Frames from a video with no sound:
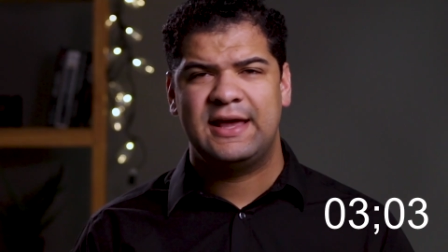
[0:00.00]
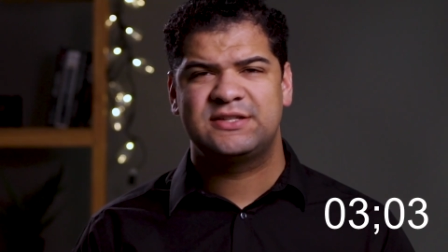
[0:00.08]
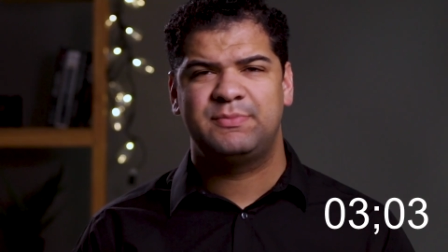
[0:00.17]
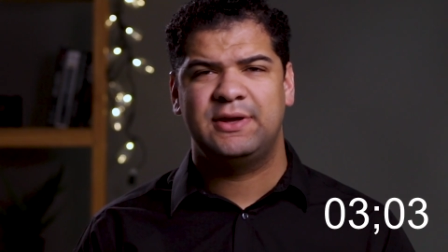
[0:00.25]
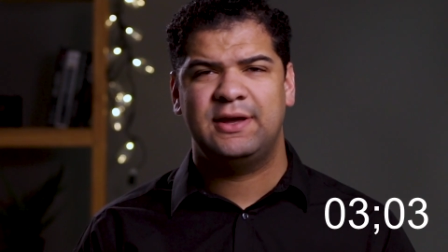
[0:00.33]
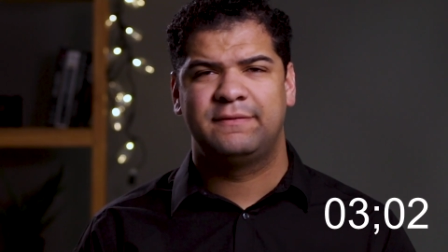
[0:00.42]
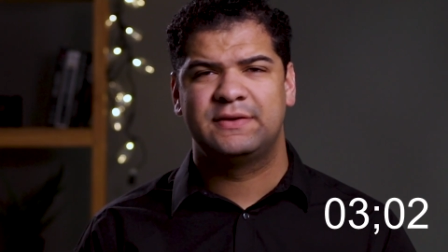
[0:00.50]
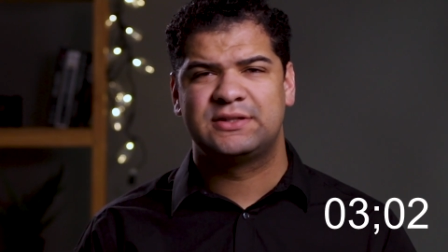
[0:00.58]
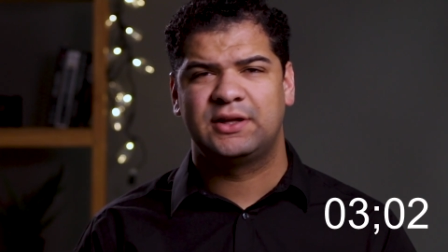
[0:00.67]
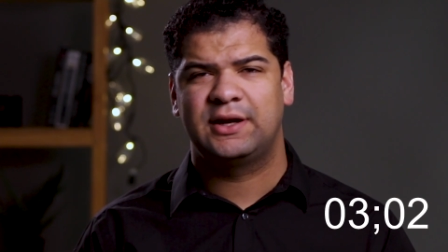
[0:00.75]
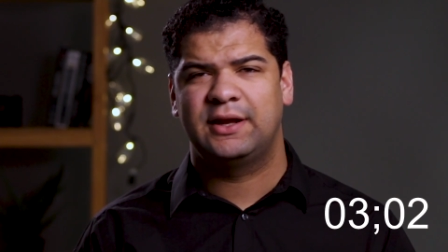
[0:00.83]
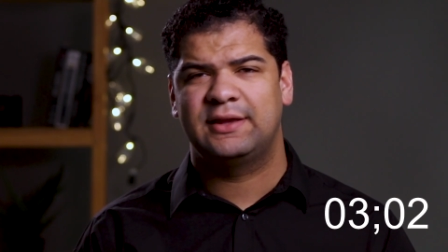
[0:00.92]
SPF
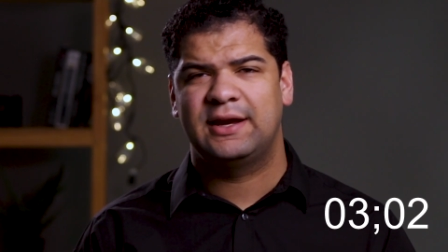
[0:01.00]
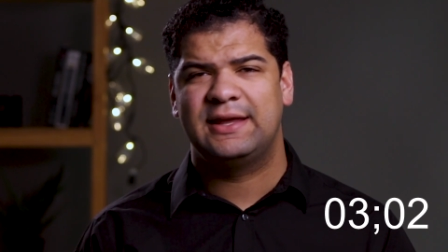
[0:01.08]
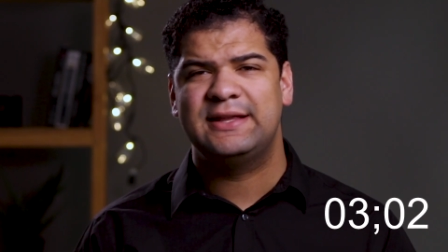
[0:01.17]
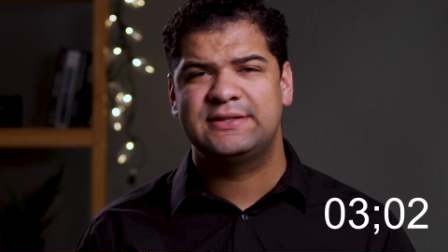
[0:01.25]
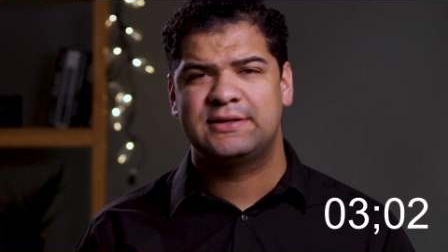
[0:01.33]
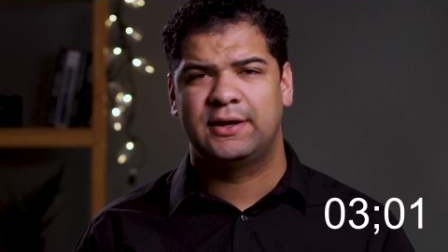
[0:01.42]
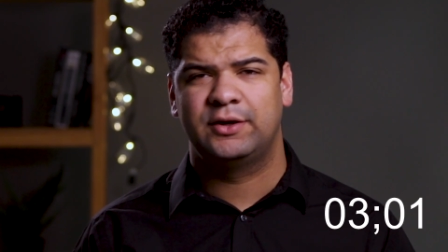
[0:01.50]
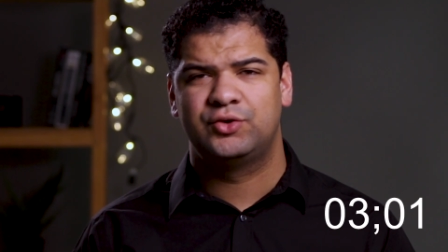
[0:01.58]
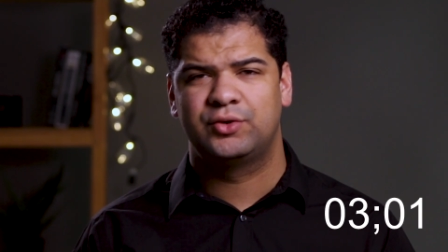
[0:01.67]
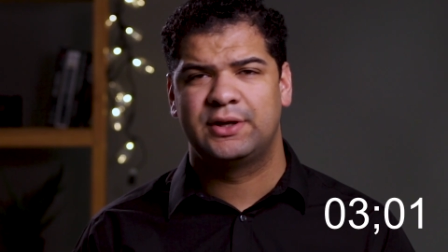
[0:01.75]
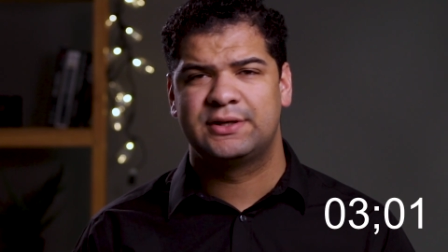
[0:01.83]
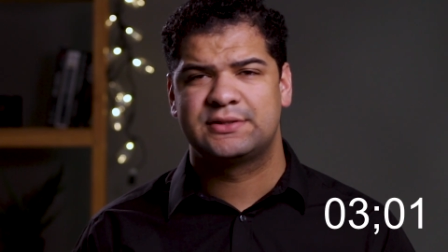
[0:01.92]
is looking at that inside
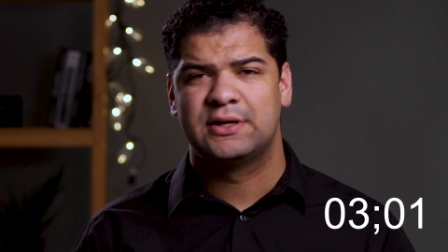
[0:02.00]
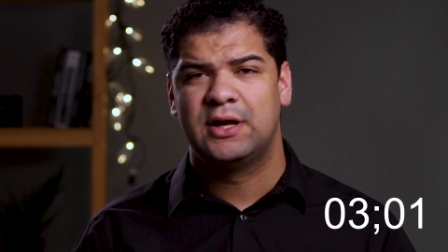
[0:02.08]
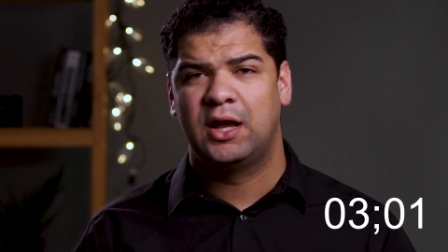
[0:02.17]
address